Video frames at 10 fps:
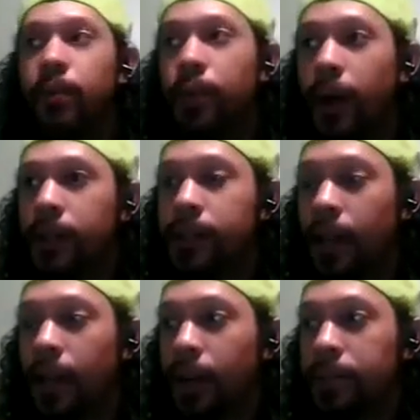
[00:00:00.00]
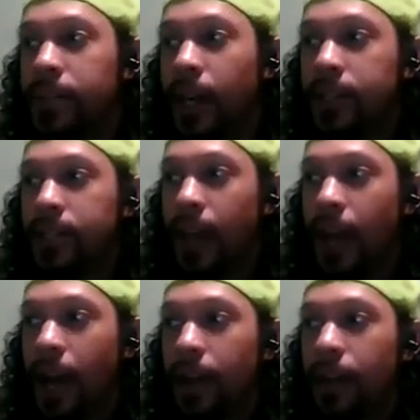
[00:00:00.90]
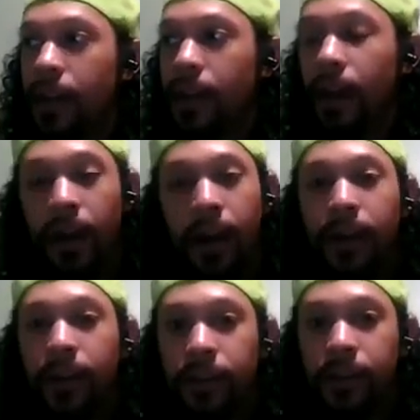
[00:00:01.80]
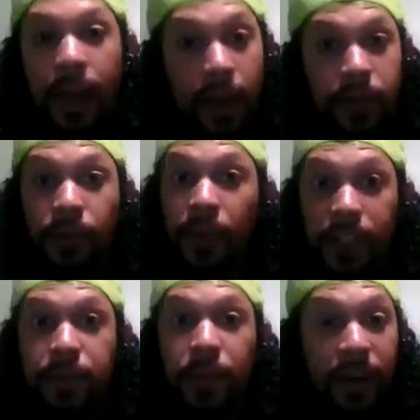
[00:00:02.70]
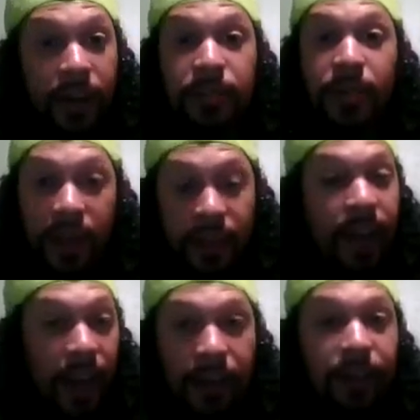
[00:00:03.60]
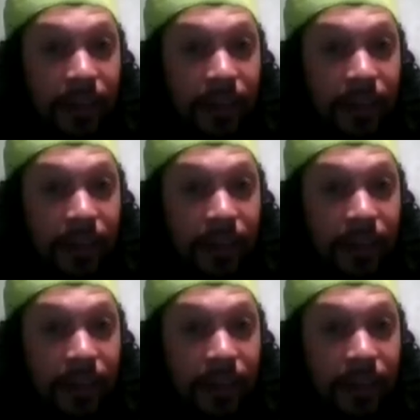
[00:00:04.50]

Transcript: But besides that, it was a fun experience making that.